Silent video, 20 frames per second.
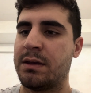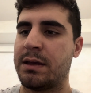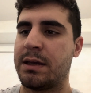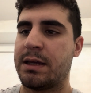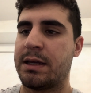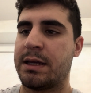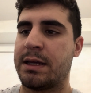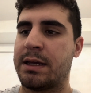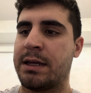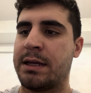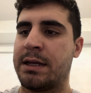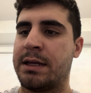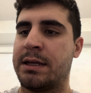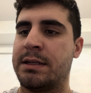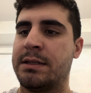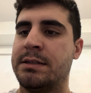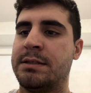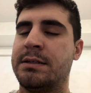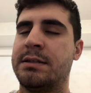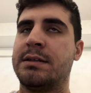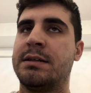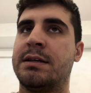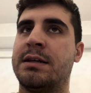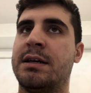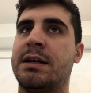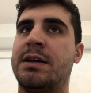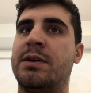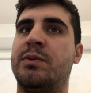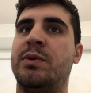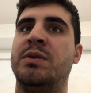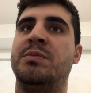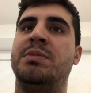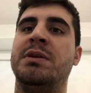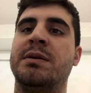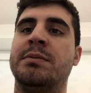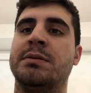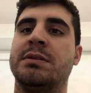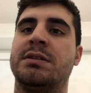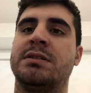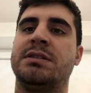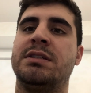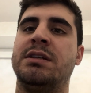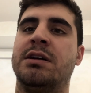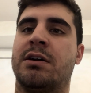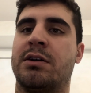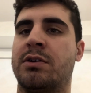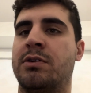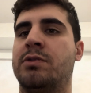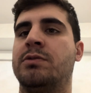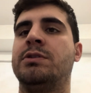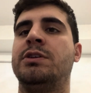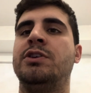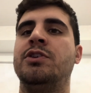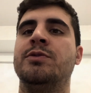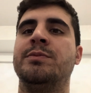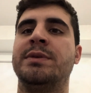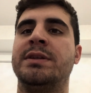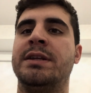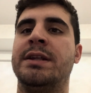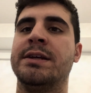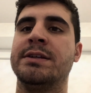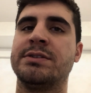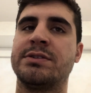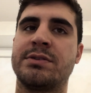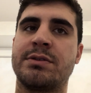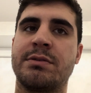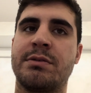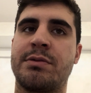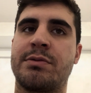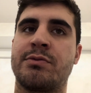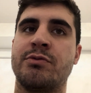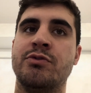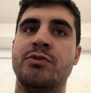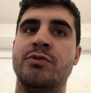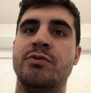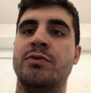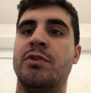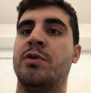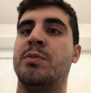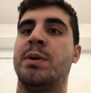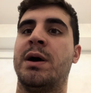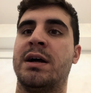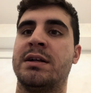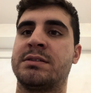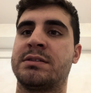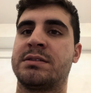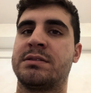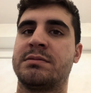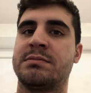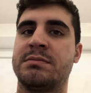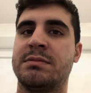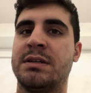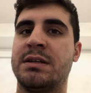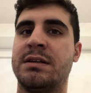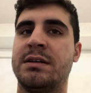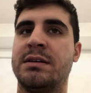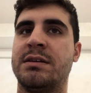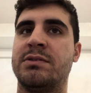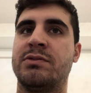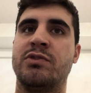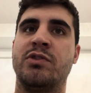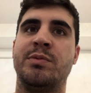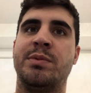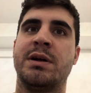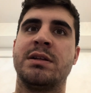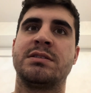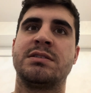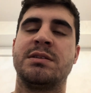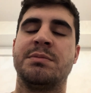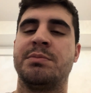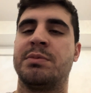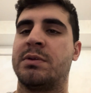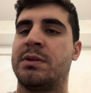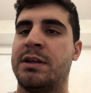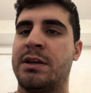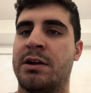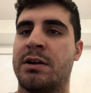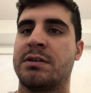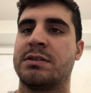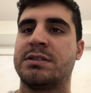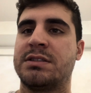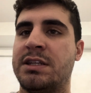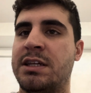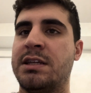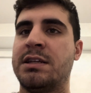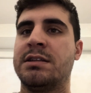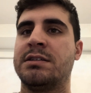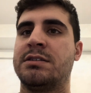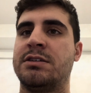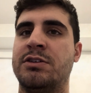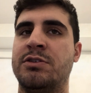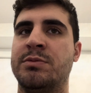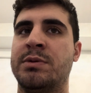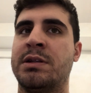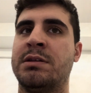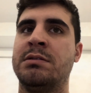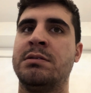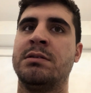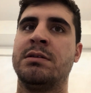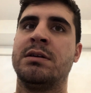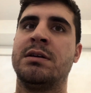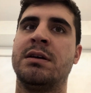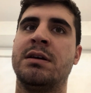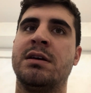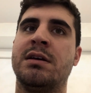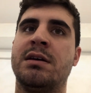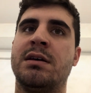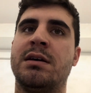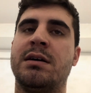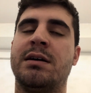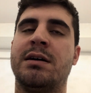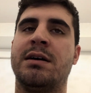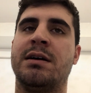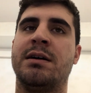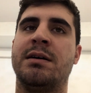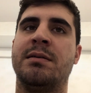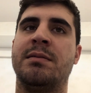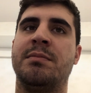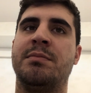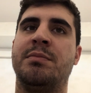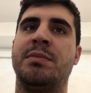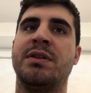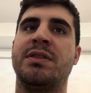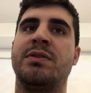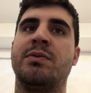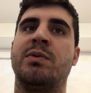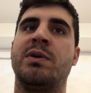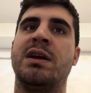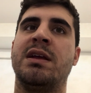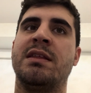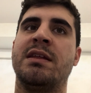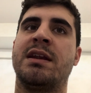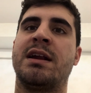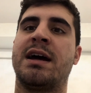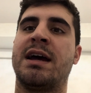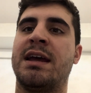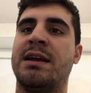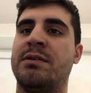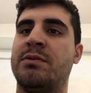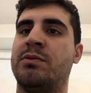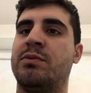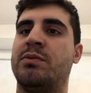And we'd be able to see our own humanness through robots. Robots typically aren't seen as human, but the way that I